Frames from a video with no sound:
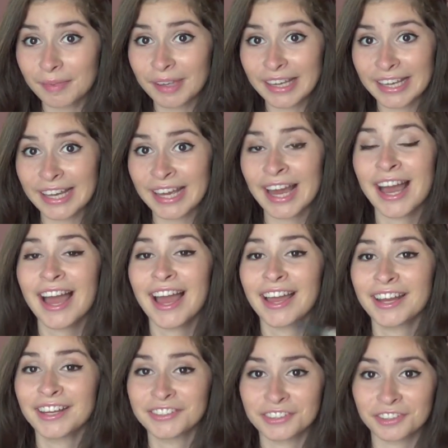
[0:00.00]
Me
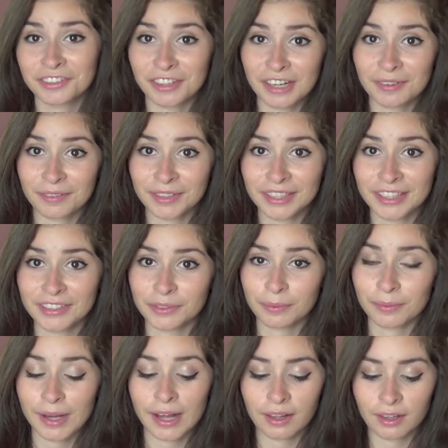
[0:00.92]
is a great one
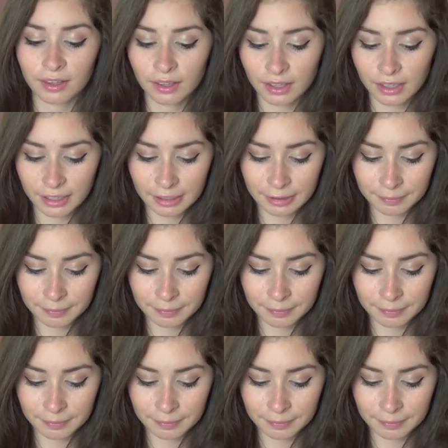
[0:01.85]
as well.